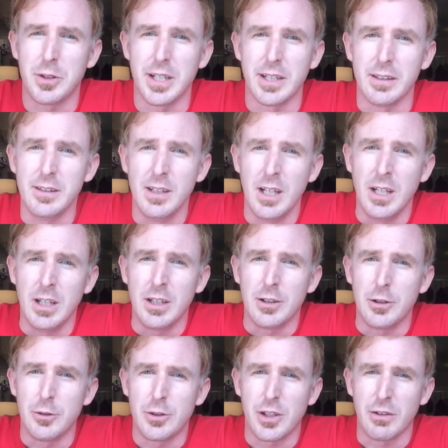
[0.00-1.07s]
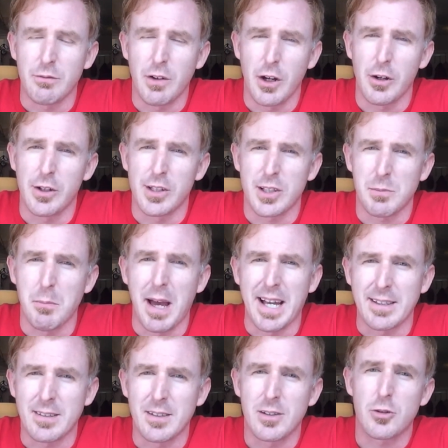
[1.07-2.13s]
did, using various
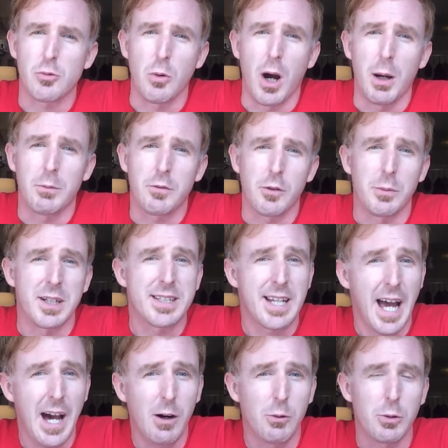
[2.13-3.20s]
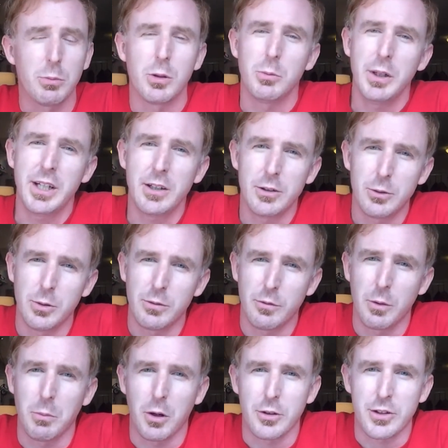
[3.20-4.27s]
masses dropped from a tower, but we can do it
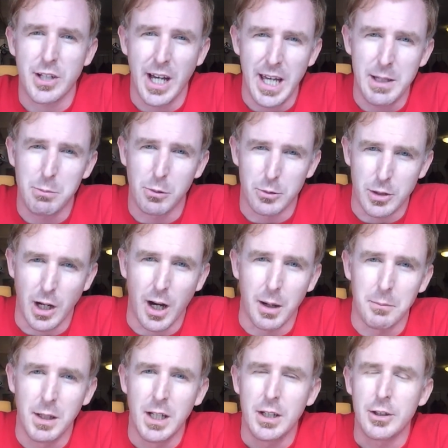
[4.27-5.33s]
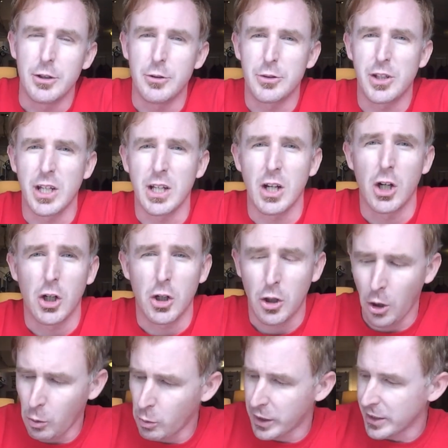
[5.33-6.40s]
from our tabletop using
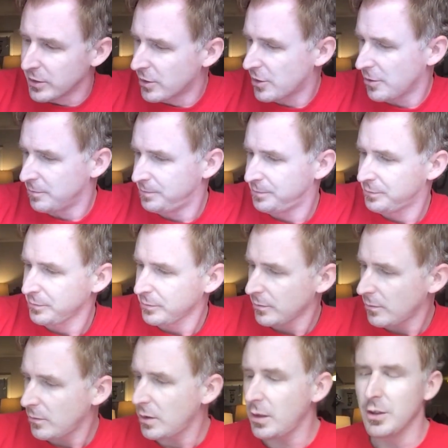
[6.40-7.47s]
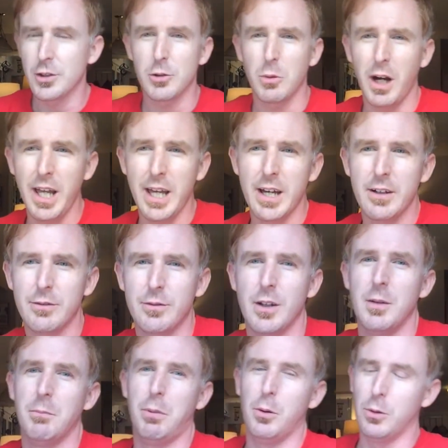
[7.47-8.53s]
coins. So I have
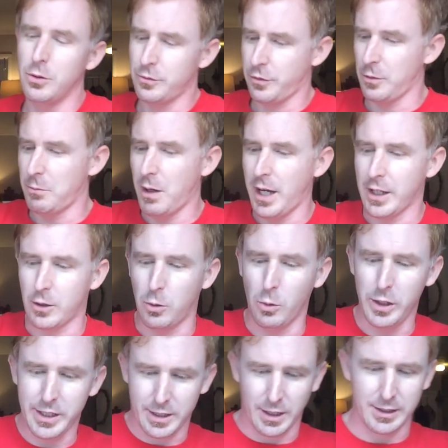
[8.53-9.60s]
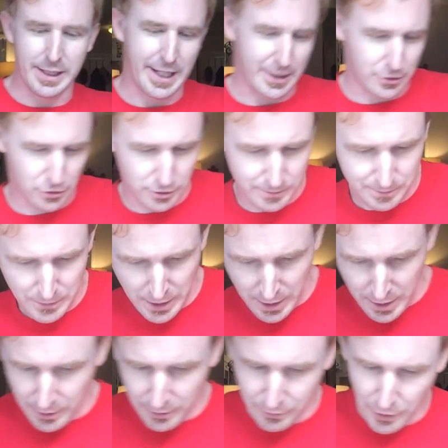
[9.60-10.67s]
pulled from my coin collection
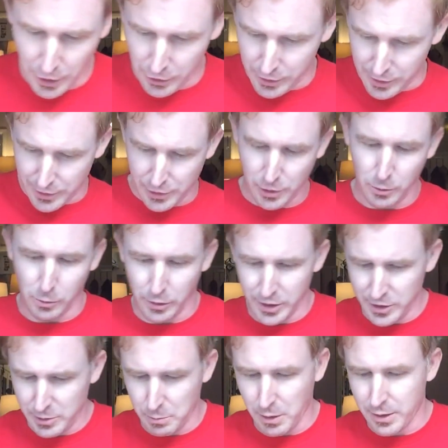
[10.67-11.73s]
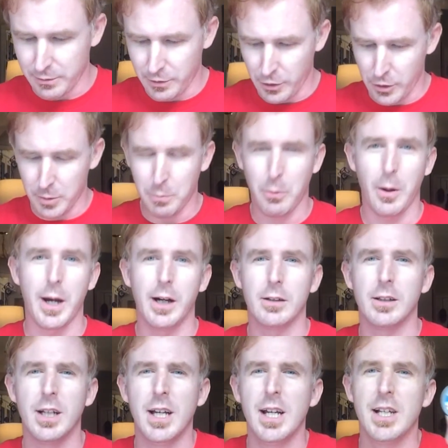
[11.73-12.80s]
various coins, my very
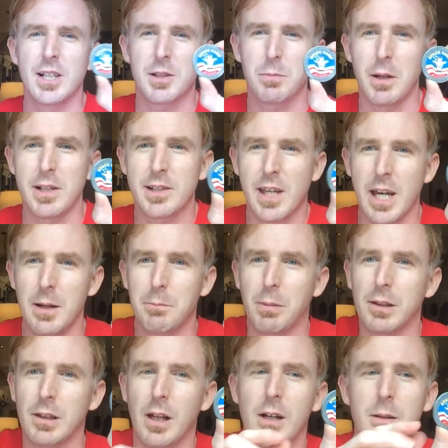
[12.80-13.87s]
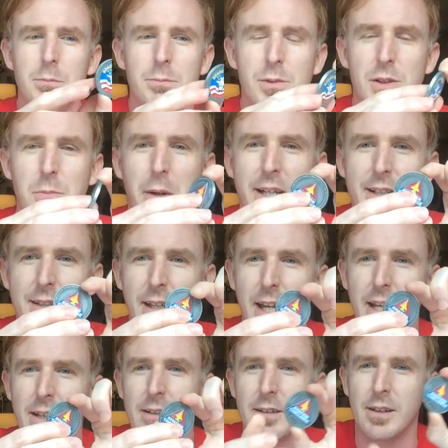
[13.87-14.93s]
proud Space Camp alum, Space
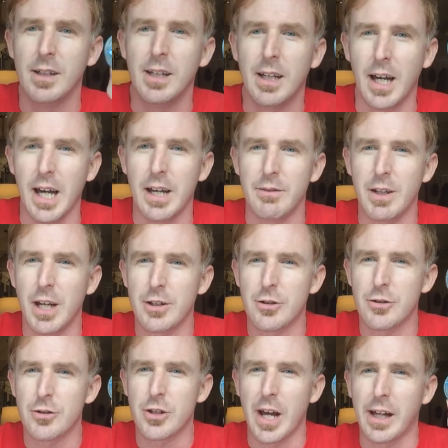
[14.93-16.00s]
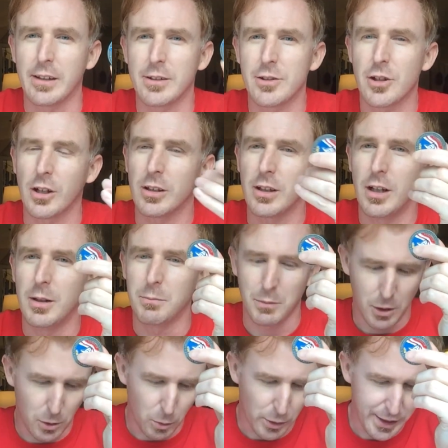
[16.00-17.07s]
and Aviation Challenge
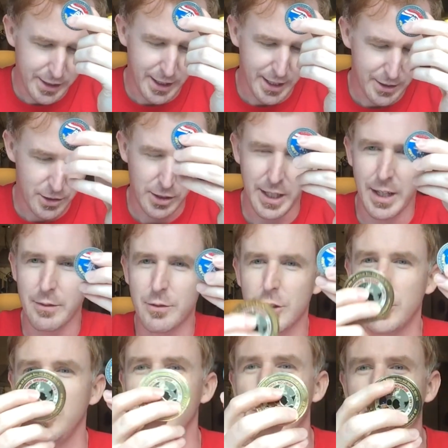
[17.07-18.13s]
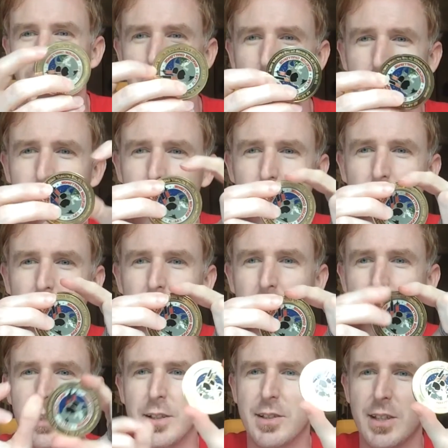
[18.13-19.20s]
alum coin. I actually have two of those
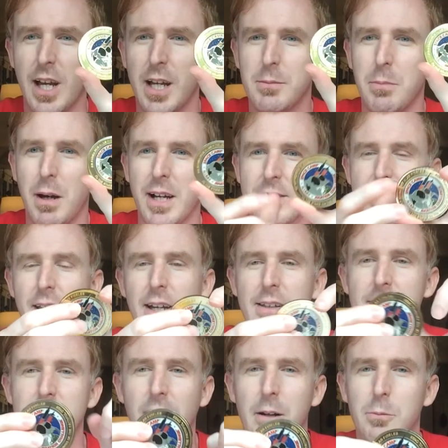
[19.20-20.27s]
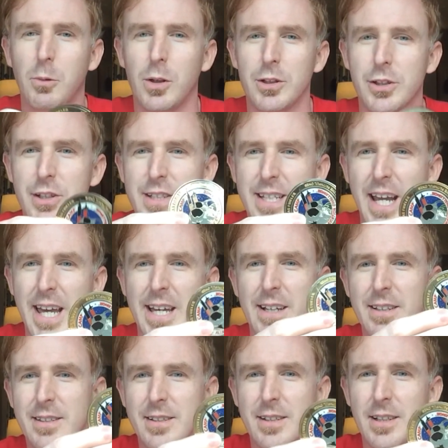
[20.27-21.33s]
side by side that I want to
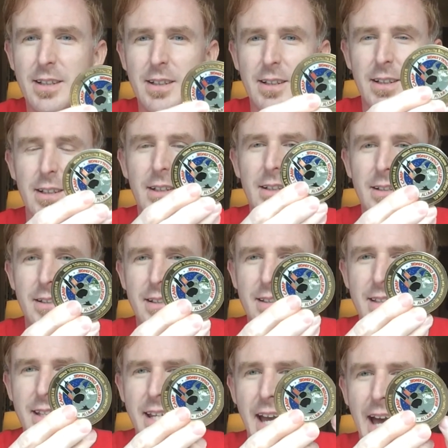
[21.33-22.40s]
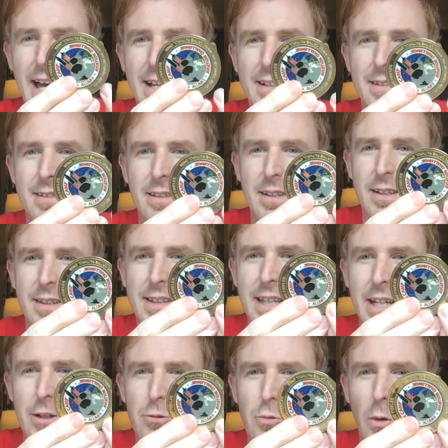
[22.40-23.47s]
test to see as
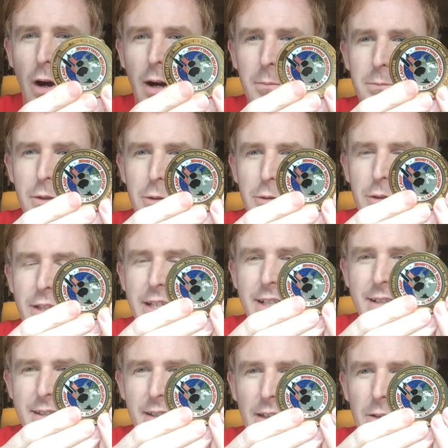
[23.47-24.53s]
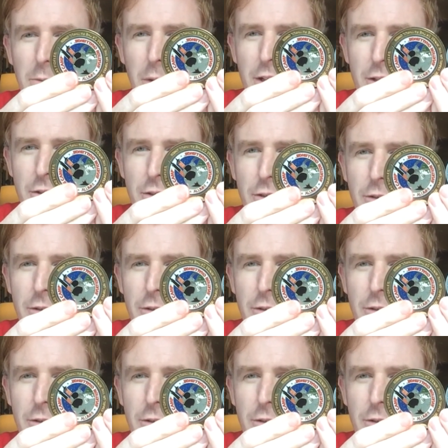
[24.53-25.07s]
they drop due to the acceleration